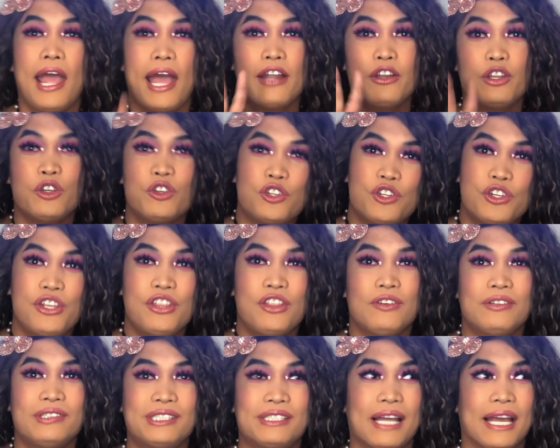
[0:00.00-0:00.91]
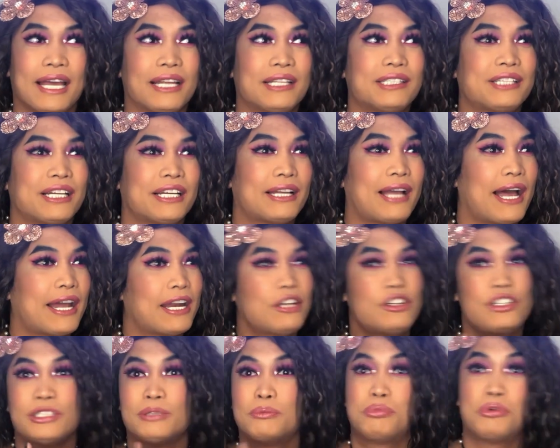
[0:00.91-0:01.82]
And usually those nights I kind of
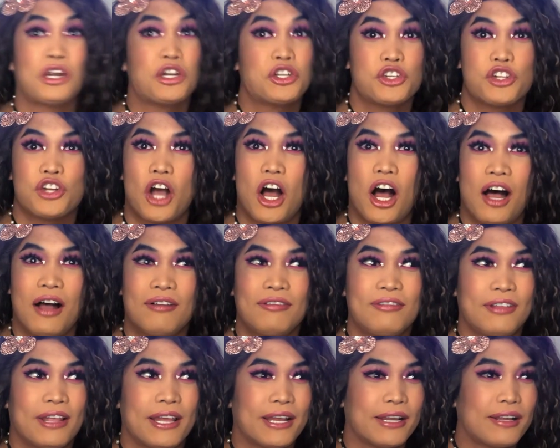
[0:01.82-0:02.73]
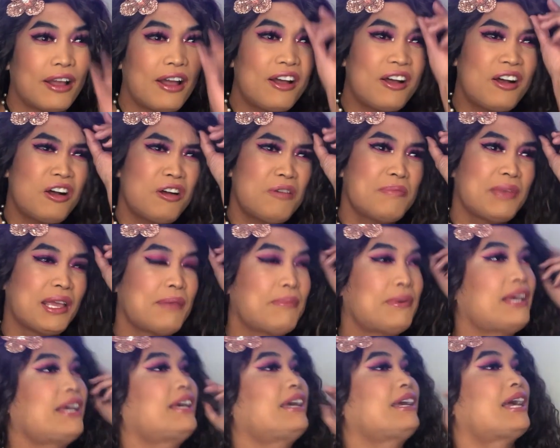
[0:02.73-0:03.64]
just brush it off like, oh,
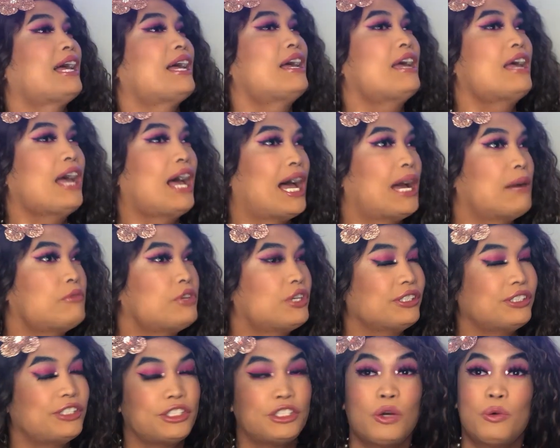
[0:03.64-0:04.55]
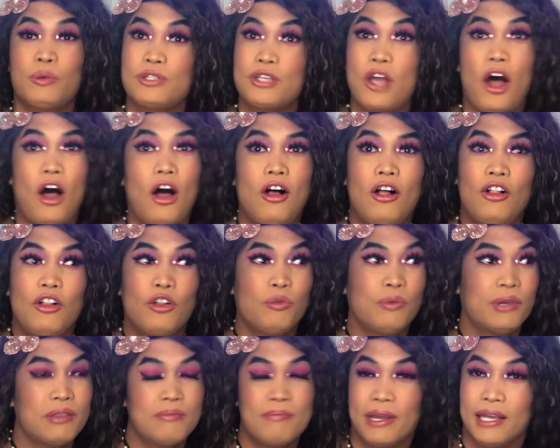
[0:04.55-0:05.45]
maybe I'm just so tall
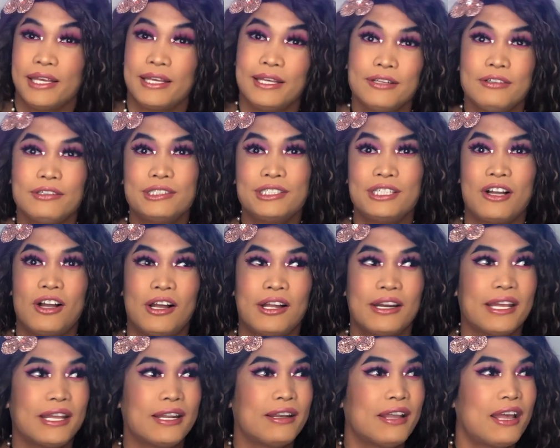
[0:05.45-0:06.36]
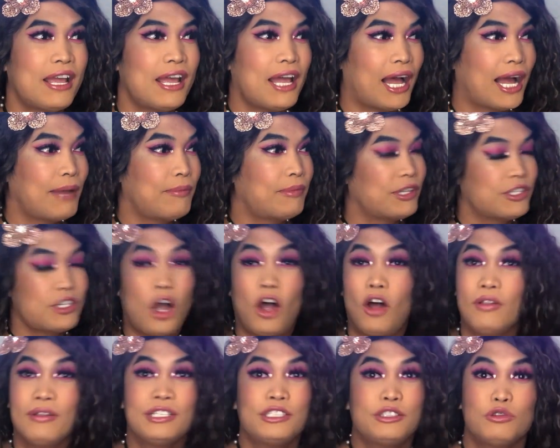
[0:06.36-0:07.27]
with my heels on and I'm the
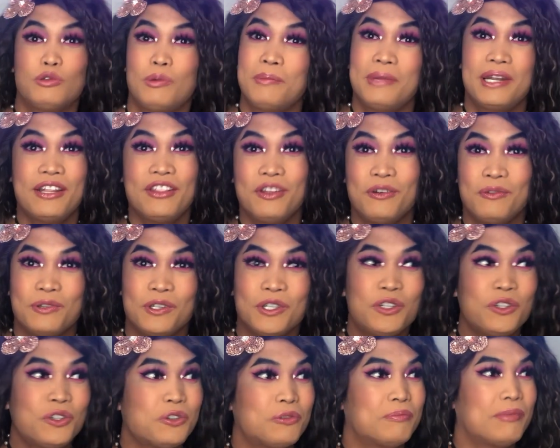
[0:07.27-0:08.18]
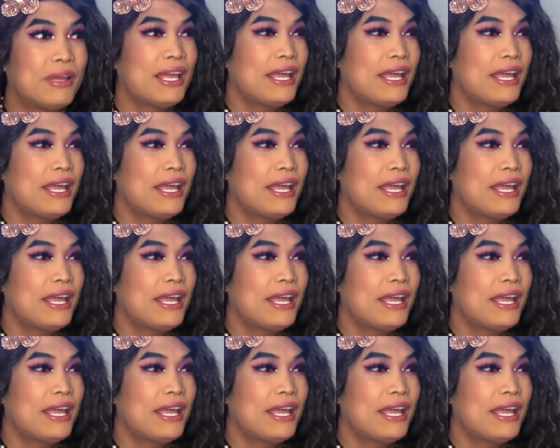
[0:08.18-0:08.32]
tallest woman in the room.